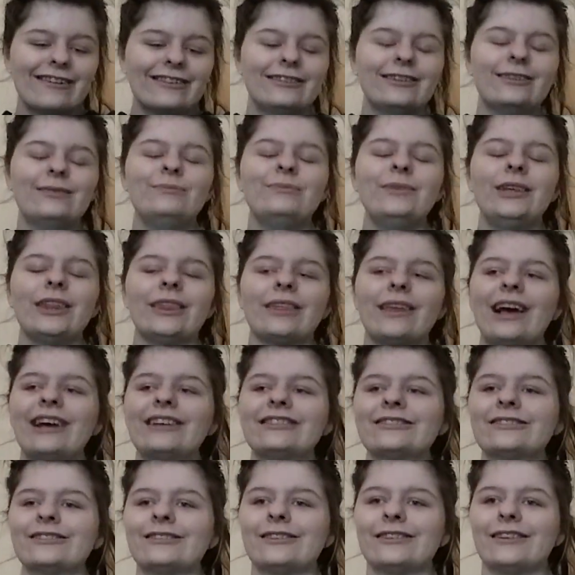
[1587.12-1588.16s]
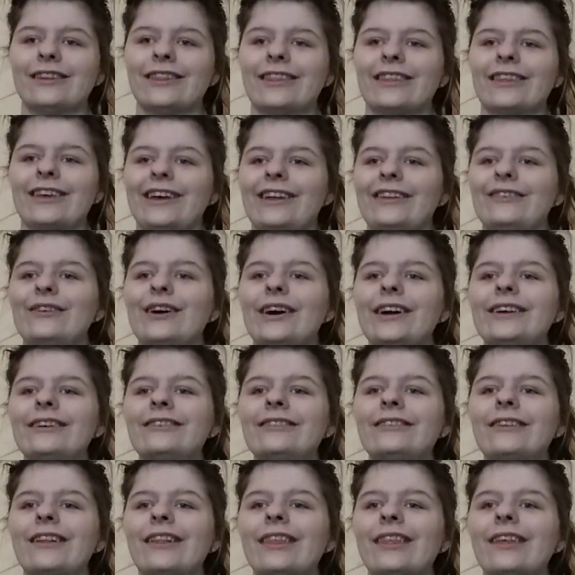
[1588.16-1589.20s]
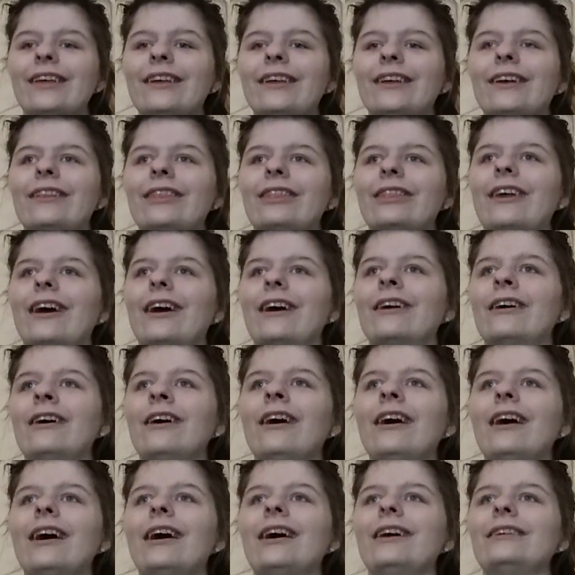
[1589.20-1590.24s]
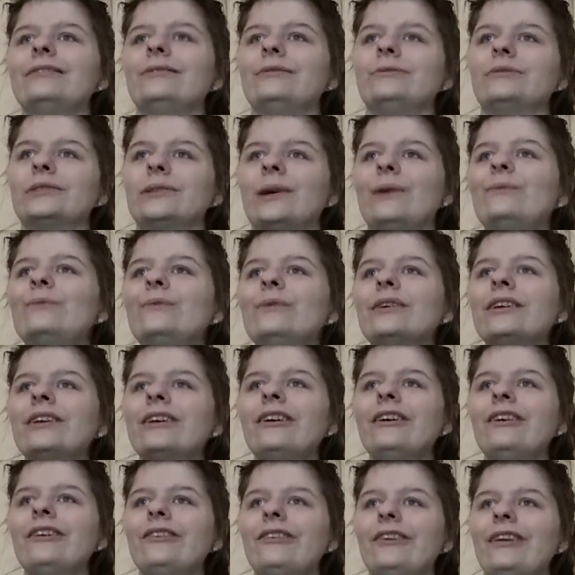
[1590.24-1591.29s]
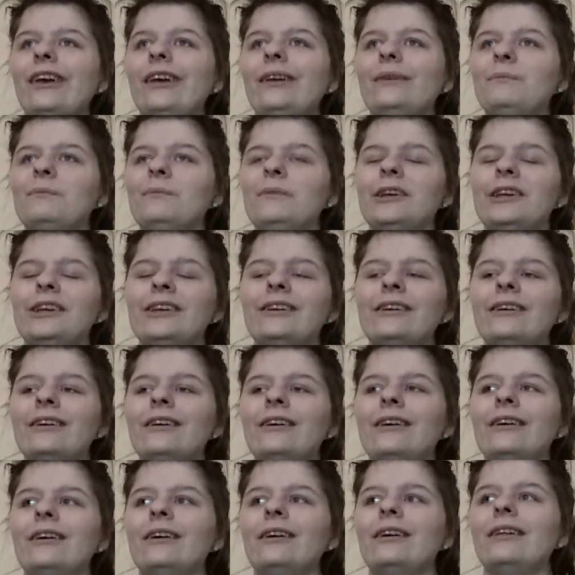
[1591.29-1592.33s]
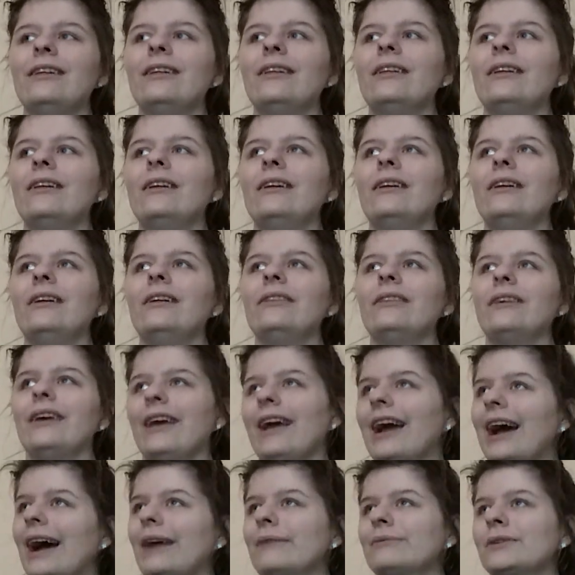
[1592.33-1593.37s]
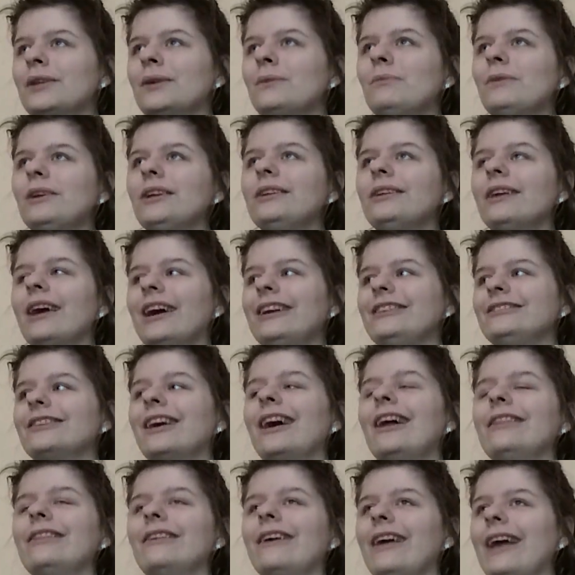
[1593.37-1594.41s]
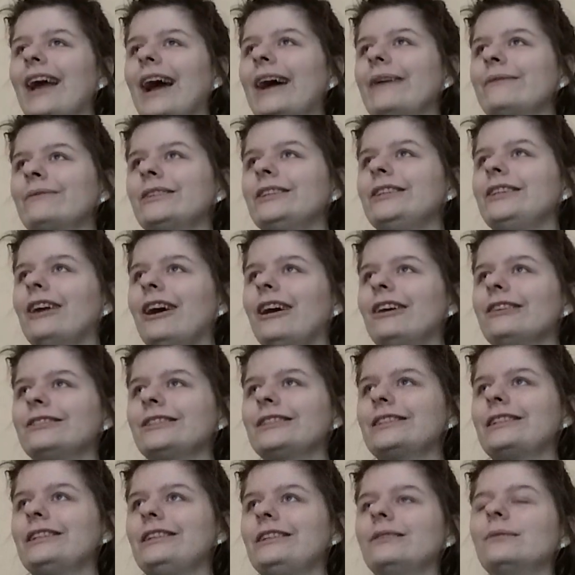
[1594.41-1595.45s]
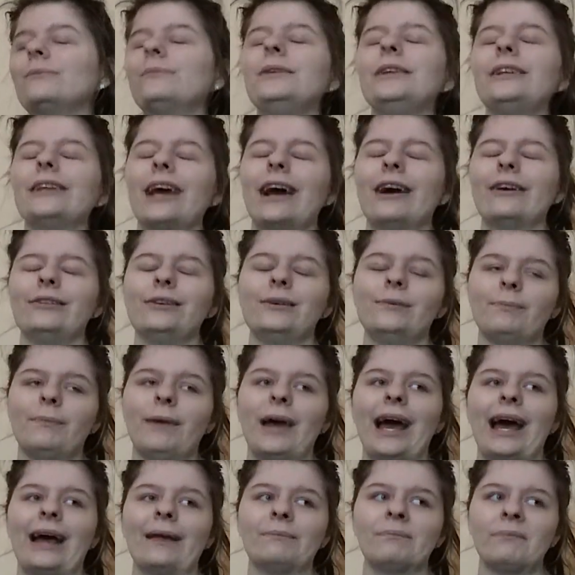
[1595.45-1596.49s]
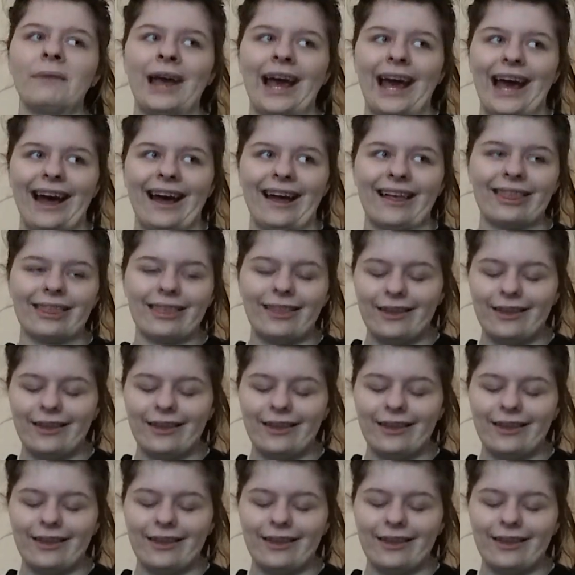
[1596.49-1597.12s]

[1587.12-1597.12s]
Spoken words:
I mean, that's her thing. Like, her thing is that, and if someone can date me, they have to be nice and they have to not steer me down the bad path.